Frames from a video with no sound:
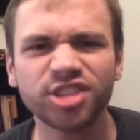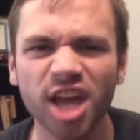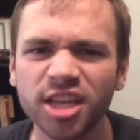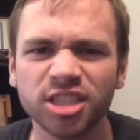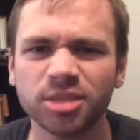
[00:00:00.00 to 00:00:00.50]

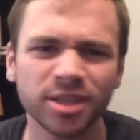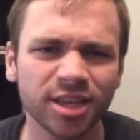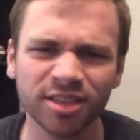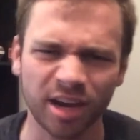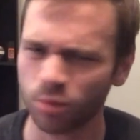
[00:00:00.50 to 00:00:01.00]
intelligence by
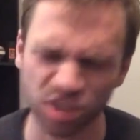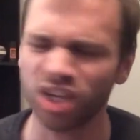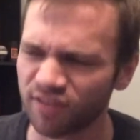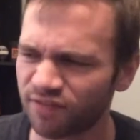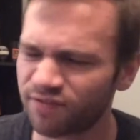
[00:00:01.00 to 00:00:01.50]
thinking that I
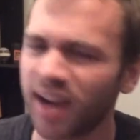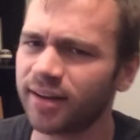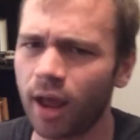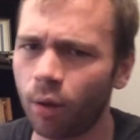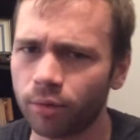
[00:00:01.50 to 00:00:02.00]
wasn't gonna
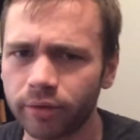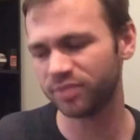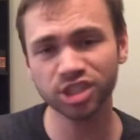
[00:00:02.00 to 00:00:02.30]
find out.